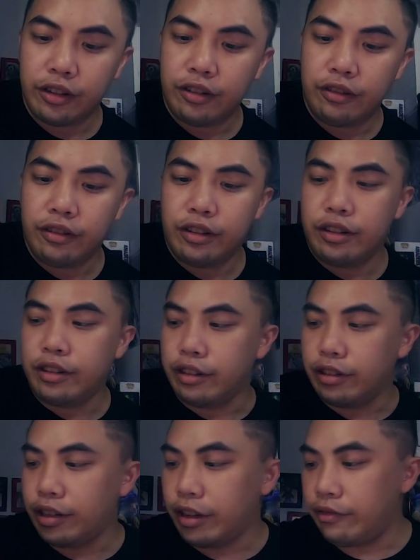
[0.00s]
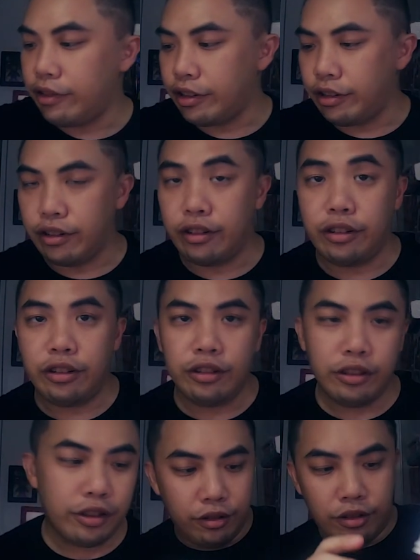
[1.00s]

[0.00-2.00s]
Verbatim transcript: all this aside first.